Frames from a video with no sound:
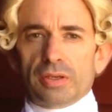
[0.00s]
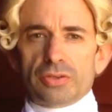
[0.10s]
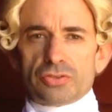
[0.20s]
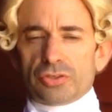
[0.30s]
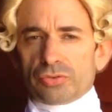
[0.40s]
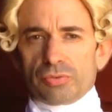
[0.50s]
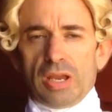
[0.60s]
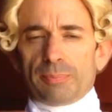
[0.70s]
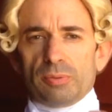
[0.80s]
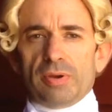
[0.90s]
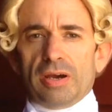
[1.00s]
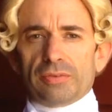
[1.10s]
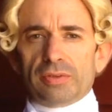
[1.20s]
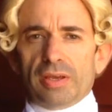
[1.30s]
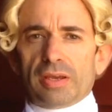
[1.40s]
It's just wrapped about
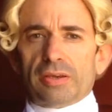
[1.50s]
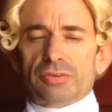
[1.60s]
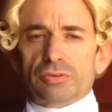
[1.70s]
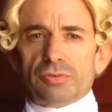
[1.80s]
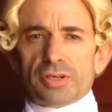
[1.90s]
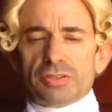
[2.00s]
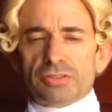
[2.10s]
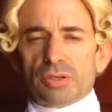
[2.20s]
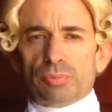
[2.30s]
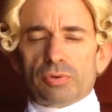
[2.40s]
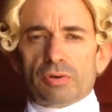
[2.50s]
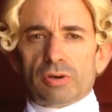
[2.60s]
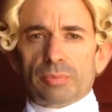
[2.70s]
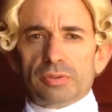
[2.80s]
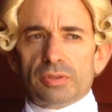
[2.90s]
the neck. It's a very simple
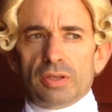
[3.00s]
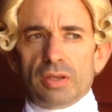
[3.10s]
garment.